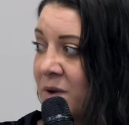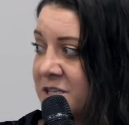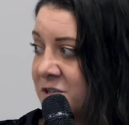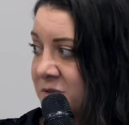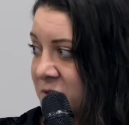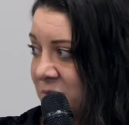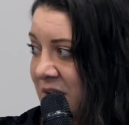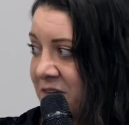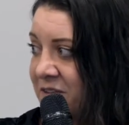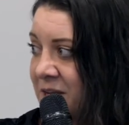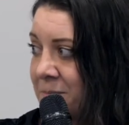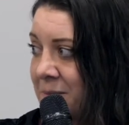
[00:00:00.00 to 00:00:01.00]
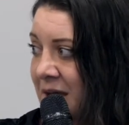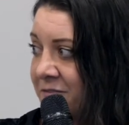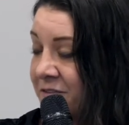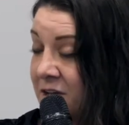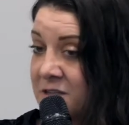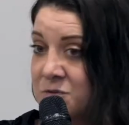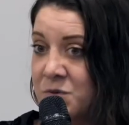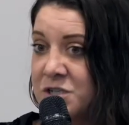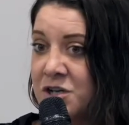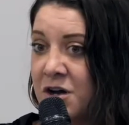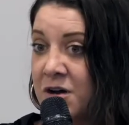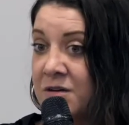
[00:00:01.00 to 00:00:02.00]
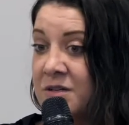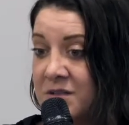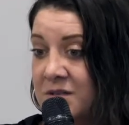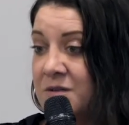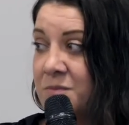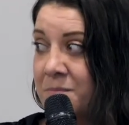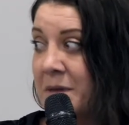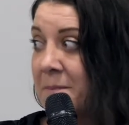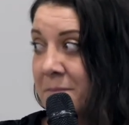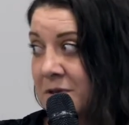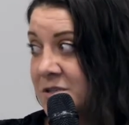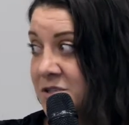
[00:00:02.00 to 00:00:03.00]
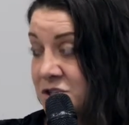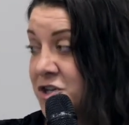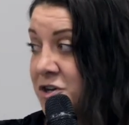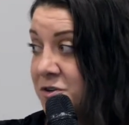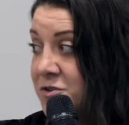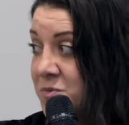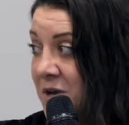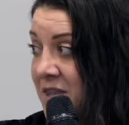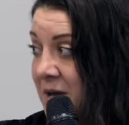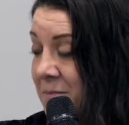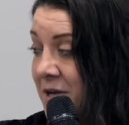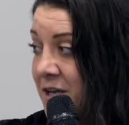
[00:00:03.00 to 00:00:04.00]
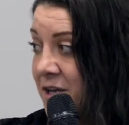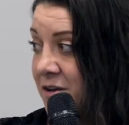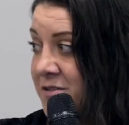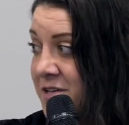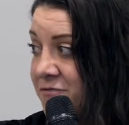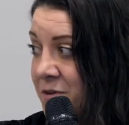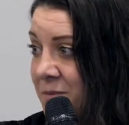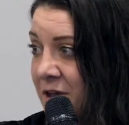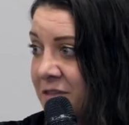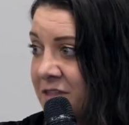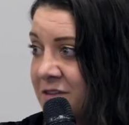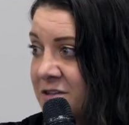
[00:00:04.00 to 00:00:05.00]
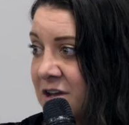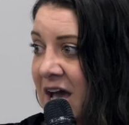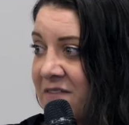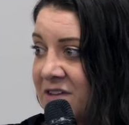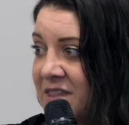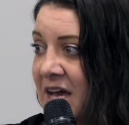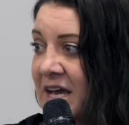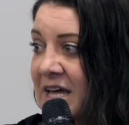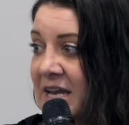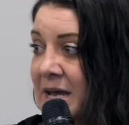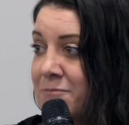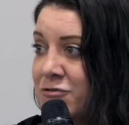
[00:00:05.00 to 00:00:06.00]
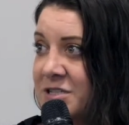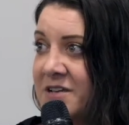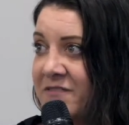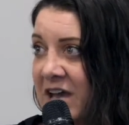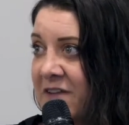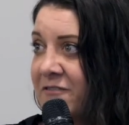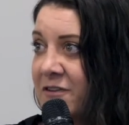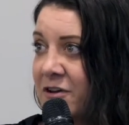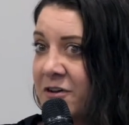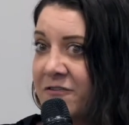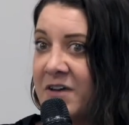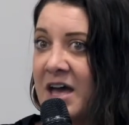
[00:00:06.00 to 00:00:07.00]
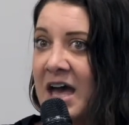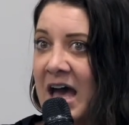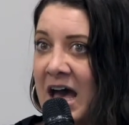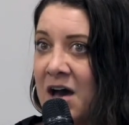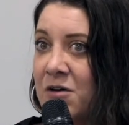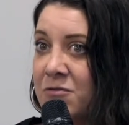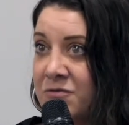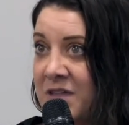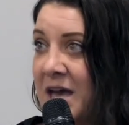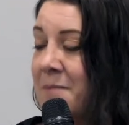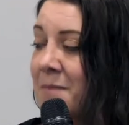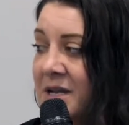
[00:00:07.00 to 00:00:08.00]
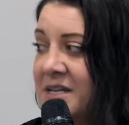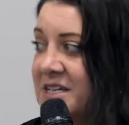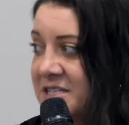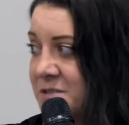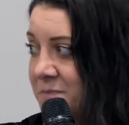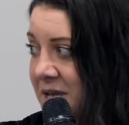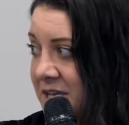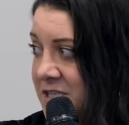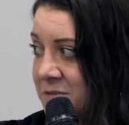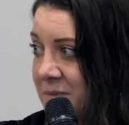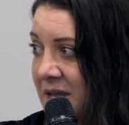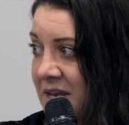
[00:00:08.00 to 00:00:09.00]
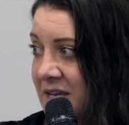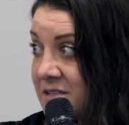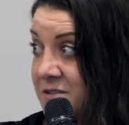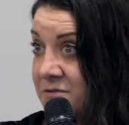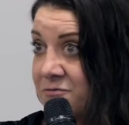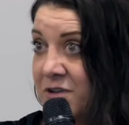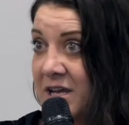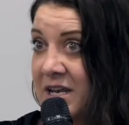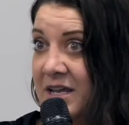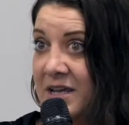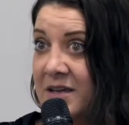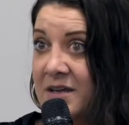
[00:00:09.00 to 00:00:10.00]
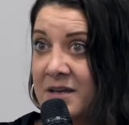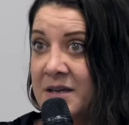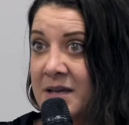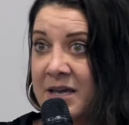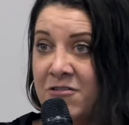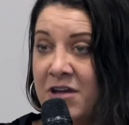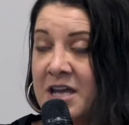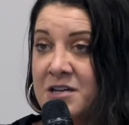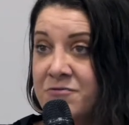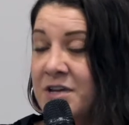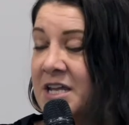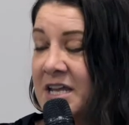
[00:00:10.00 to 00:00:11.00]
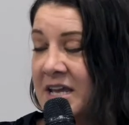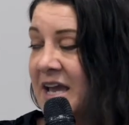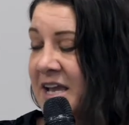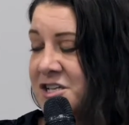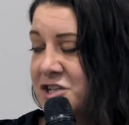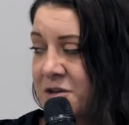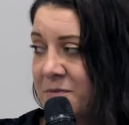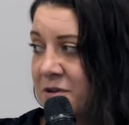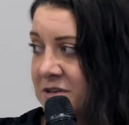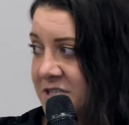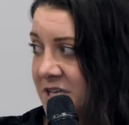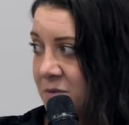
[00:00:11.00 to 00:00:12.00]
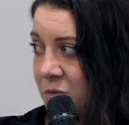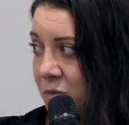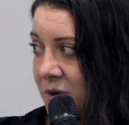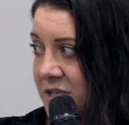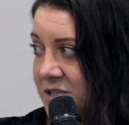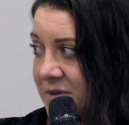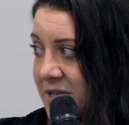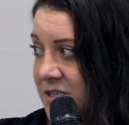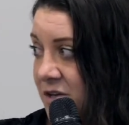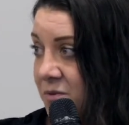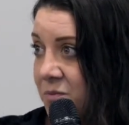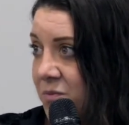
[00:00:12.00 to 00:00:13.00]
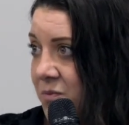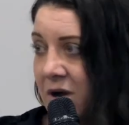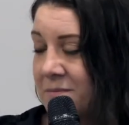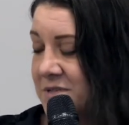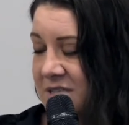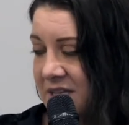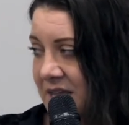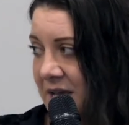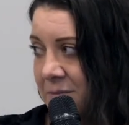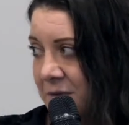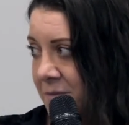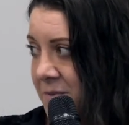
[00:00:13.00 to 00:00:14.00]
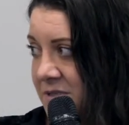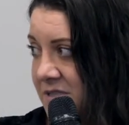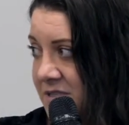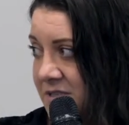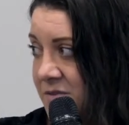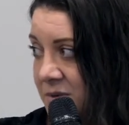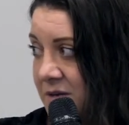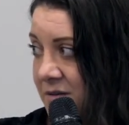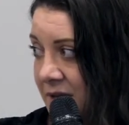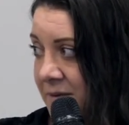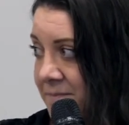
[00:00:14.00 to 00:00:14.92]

we do is we have an impact fund, which our members choose where that money goes every month. And so having that collaborative effort of how their money is being spent has really created a really engaged community in what we're doing. So I'm seeing that in my business as well, yeah.